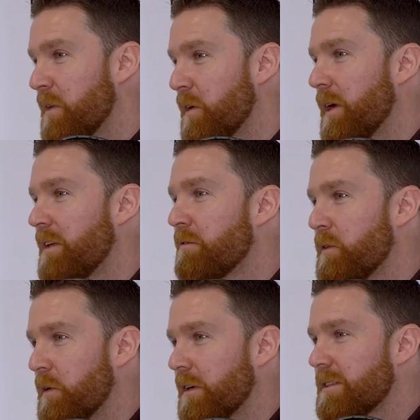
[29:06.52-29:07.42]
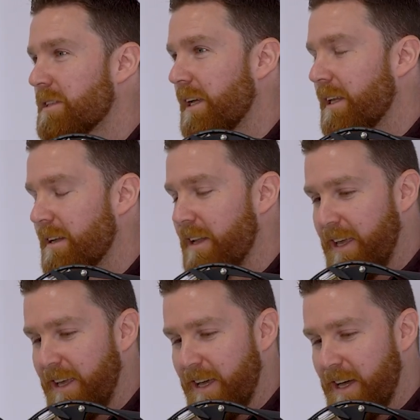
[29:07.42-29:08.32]
my wife, who works in
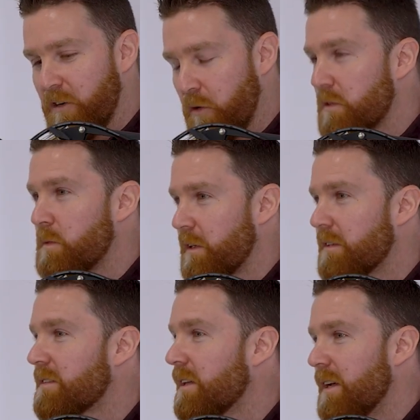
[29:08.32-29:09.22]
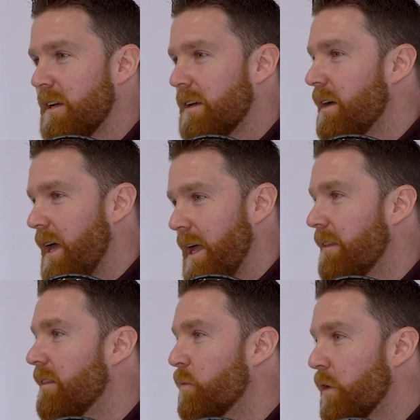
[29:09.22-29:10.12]
a hospice,
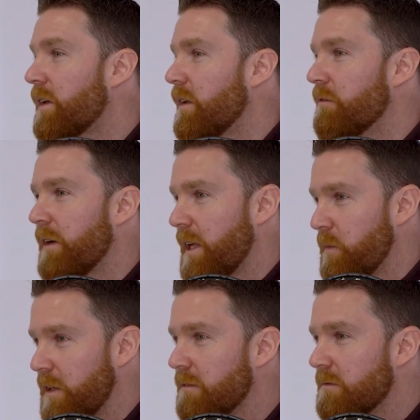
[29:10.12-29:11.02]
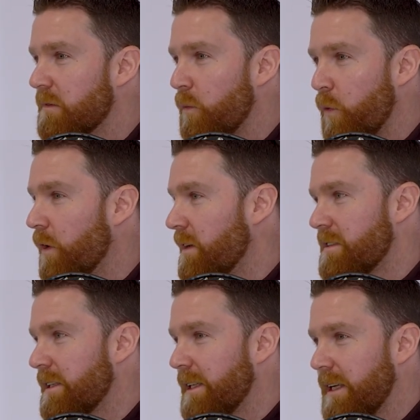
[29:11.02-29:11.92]
in the work environment, what
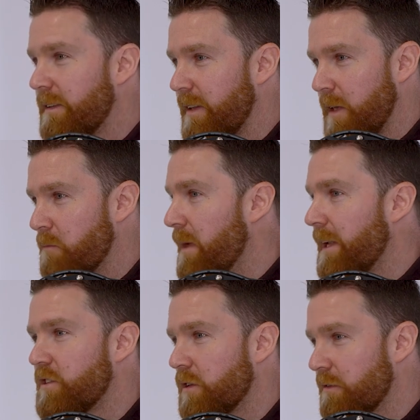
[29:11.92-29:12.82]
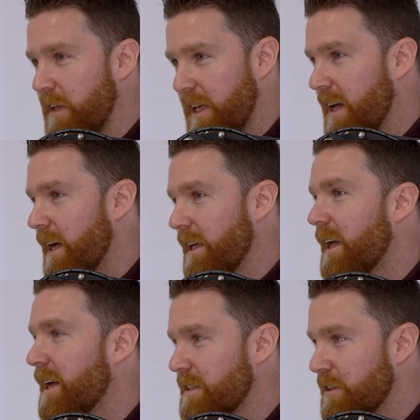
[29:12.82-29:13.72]
is the day-to-day mention of AI?
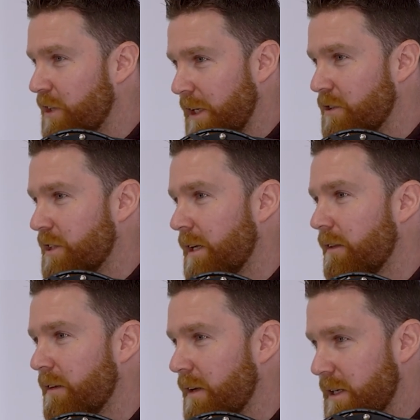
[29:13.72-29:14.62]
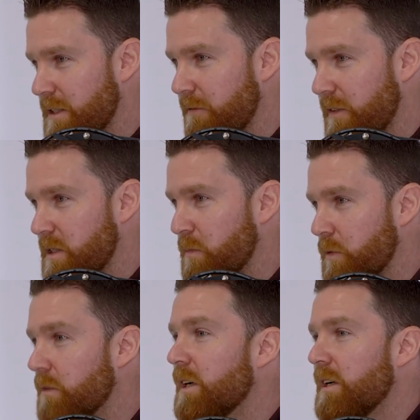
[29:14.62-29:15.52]
Has it changed anything? Is it
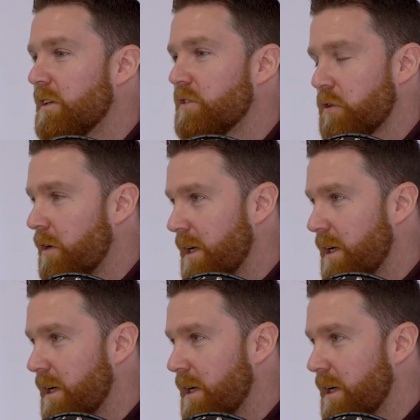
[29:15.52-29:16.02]
visible? Short